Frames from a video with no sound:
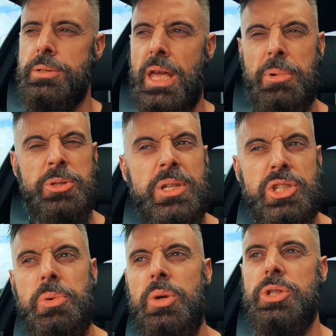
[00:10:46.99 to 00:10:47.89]
It's, it must be a
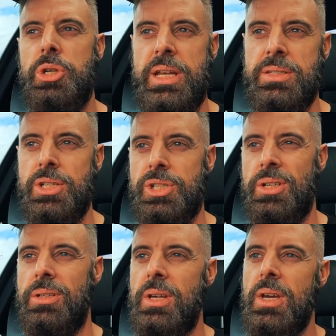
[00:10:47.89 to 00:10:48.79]
smoother
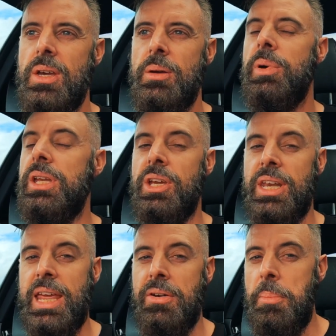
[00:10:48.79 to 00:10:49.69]
transition, but you
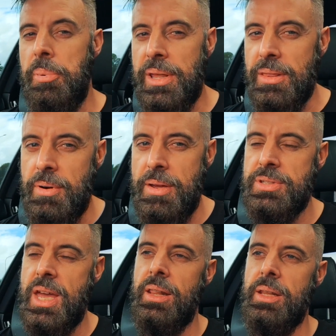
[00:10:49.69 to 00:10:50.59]
can hear it bring the
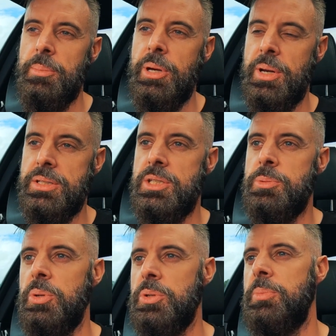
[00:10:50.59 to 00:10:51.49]
revs down a little bit when it's in
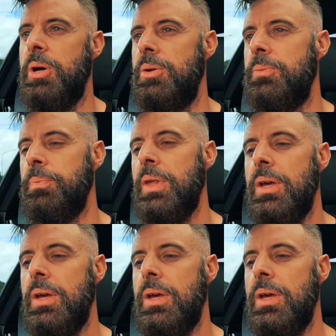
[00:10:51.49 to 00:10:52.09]
sports mode.